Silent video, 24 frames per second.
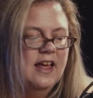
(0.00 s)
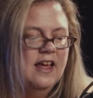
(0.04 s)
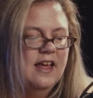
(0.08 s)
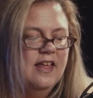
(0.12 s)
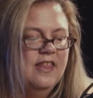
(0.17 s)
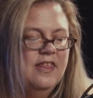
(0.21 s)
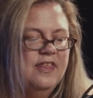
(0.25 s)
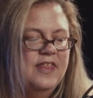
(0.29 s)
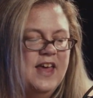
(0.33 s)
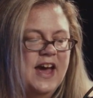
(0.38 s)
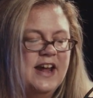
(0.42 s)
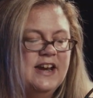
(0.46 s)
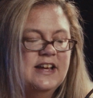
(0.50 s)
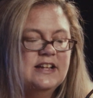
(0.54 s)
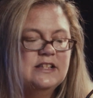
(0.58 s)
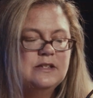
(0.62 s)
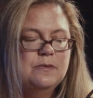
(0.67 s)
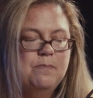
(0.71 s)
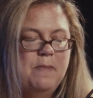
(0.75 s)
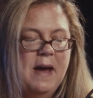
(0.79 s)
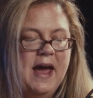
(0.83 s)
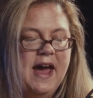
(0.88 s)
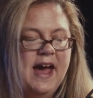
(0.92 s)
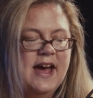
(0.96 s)
that it's
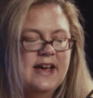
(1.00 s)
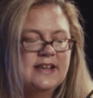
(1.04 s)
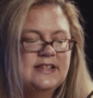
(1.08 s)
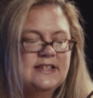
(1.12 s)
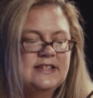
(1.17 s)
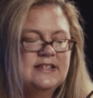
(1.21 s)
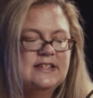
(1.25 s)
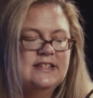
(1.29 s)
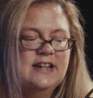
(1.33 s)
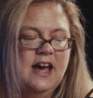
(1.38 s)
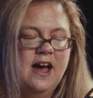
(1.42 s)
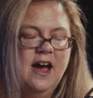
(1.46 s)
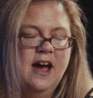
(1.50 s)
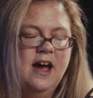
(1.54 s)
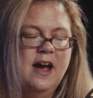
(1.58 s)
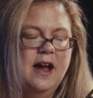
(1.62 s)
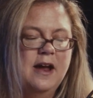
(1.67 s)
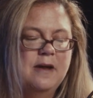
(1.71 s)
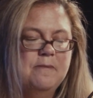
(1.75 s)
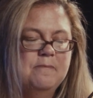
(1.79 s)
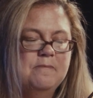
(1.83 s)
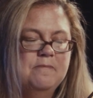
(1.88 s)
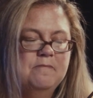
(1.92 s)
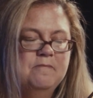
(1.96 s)
past
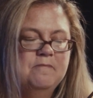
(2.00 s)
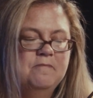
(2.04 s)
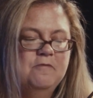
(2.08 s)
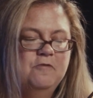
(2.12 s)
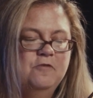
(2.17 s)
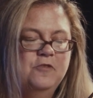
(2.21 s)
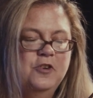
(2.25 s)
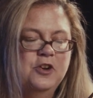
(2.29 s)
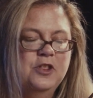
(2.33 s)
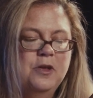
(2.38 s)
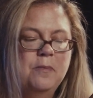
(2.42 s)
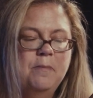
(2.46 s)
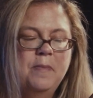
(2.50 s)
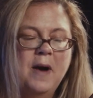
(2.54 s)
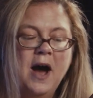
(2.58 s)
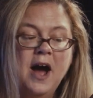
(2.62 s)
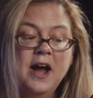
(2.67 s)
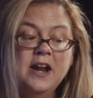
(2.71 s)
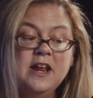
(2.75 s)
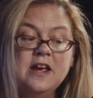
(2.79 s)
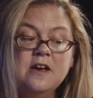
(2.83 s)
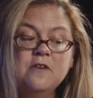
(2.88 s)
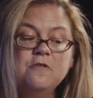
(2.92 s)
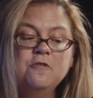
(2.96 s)
time for the
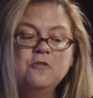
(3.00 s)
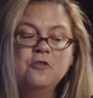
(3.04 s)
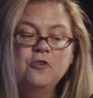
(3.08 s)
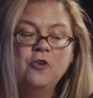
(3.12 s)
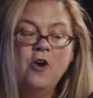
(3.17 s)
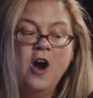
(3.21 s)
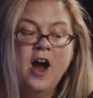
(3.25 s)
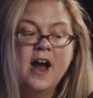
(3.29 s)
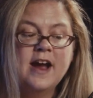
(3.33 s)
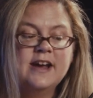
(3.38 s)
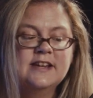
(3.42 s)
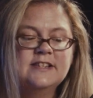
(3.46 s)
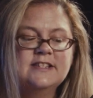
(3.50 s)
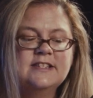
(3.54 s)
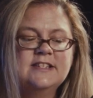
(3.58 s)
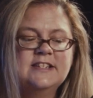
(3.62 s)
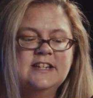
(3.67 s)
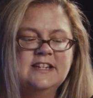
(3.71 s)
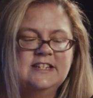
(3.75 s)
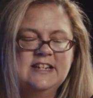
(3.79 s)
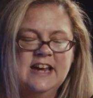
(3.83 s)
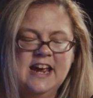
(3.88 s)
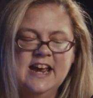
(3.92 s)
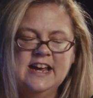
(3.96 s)
body of Christ to
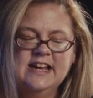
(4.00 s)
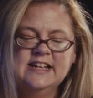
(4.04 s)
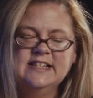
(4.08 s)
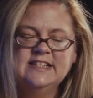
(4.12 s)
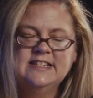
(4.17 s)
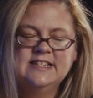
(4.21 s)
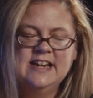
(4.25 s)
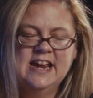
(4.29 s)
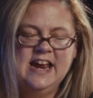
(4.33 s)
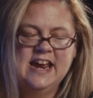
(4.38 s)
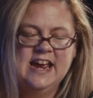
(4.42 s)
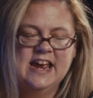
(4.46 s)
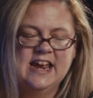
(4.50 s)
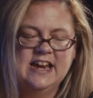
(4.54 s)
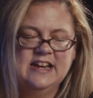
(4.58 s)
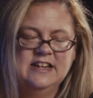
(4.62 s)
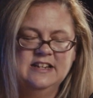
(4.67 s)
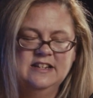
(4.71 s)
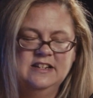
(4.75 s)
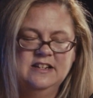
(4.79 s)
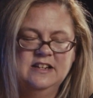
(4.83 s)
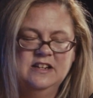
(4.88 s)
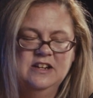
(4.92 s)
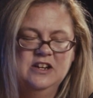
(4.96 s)
take a stand,
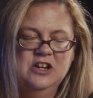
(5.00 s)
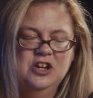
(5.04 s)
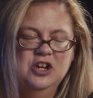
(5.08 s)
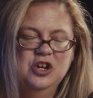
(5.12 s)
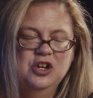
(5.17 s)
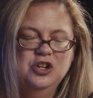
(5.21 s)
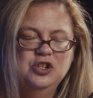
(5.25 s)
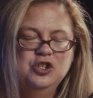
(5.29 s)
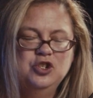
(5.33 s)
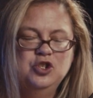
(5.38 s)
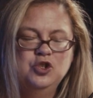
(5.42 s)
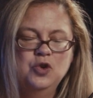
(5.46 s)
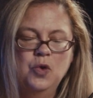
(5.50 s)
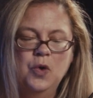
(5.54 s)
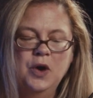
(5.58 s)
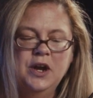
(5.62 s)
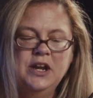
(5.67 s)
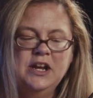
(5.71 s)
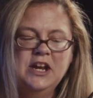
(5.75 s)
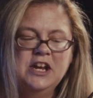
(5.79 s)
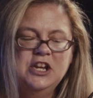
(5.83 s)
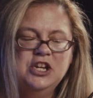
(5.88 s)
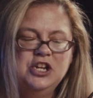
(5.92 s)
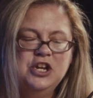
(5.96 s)

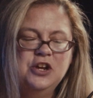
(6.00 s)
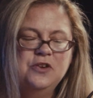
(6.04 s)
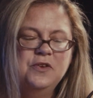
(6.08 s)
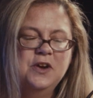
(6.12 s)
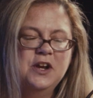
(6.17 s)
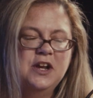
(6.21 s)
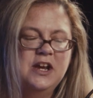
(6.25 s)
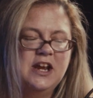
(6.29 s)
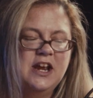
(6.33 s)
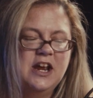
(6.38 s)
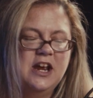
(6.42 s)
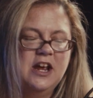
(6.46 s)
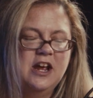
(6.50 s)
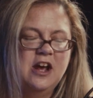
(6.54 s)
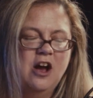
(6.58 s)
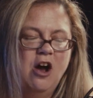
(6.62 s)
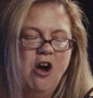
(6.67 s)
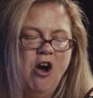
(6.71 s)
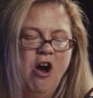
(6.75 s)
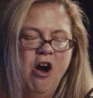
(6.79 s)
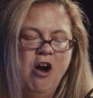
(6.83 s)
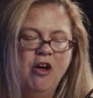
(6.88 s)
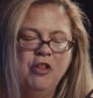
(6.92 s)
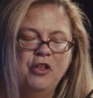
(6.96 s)
join in unity
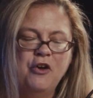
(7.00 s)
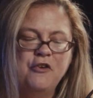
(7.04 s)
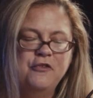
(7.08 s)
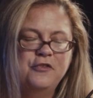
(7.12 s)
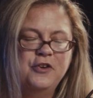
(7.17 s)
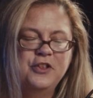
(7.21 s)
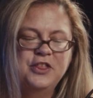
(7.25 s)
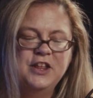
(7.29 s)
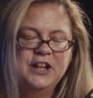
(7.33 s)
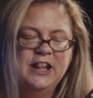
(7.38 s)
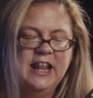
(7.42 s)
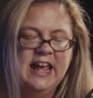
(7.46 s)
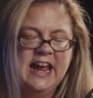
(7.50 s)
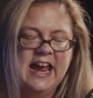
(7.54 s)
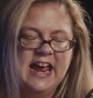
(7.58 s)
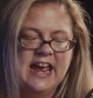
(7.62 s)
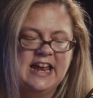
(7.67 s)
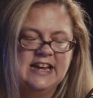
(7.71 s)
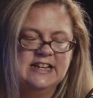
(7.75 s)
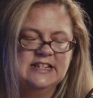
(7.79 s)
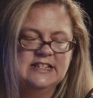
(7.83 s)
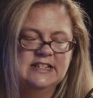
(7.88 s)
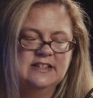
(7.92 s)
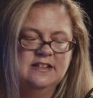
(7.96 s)
all over the
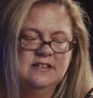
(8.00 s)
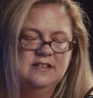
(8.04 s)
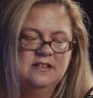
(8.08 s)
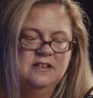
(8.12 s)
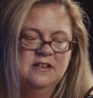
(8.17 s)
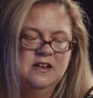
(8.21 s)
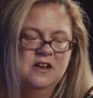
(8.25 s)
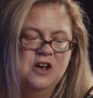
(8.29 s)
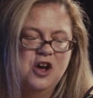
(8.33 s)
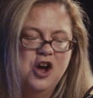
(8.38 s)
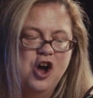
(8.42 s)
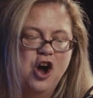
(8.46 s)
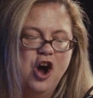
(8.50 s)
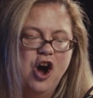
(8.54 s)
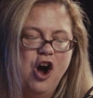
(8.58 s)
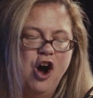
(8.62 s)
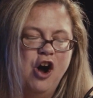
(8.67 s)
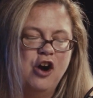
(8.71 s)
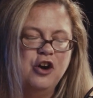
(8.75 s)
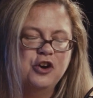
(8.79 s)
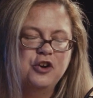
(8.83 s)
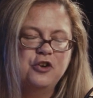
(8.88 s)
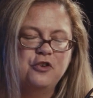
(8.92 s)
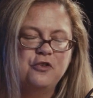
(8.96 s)
land.
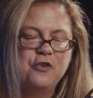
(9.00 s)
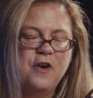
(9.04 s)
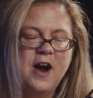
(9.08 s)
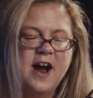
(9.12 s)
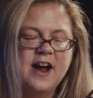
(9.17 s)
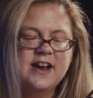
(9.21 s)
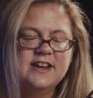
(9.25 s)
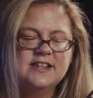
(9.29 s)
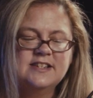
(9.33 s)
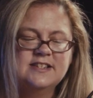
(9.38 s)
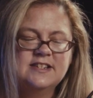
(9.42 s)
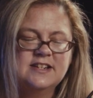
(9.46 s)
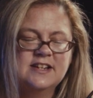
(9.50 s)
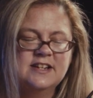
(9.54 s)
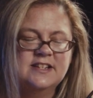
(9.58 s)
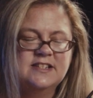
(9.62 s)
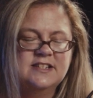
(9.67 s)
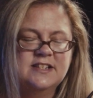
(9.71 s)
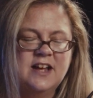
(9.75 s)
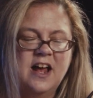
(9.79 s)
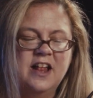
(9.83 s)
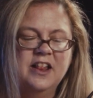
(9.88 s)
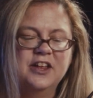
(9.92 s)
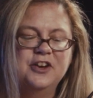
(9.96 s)
On Christ, a
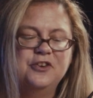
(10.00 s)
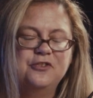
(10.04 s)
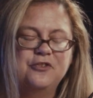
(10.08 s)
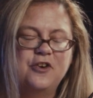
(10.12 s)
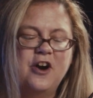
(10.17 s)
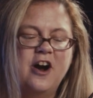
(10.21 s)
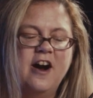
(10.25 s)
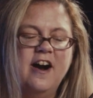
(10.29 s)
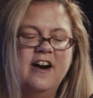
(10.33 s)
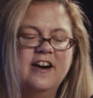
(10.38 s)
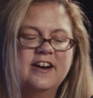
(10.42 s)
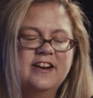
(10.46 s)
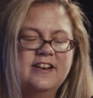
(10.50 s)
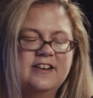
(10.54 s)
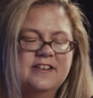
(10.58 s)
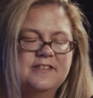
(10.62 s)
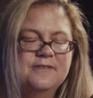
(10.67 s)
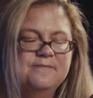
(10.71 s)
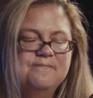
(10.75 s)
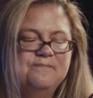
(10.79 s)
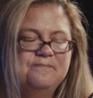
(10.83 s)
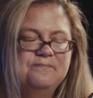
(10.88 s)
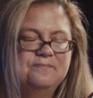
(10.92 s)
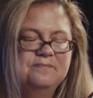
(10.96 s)
solid rock,
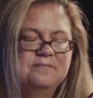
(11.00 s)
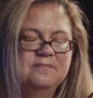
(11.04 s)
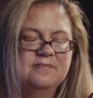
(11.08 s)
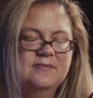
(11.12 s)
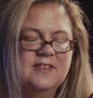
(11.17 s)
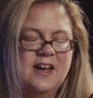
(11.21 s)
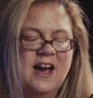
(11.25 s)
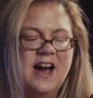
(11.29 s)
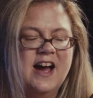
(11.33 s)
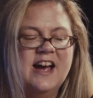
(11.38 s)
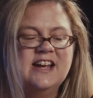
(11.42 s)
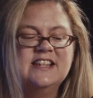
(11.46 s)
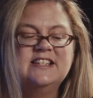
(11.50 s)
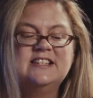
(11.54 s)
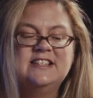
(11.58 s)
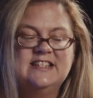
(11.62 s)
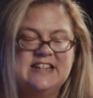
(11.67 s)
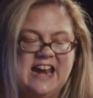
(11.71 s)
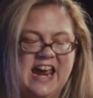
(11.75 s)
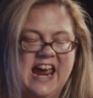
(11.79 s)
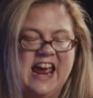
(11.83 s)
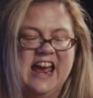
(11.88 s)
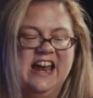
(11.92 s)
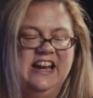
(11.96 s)
I
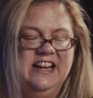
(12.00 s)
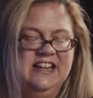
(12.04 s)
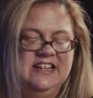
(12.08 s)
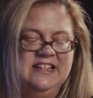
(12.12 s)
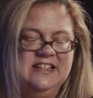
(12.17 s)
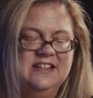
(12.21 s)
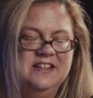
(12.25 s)
stand.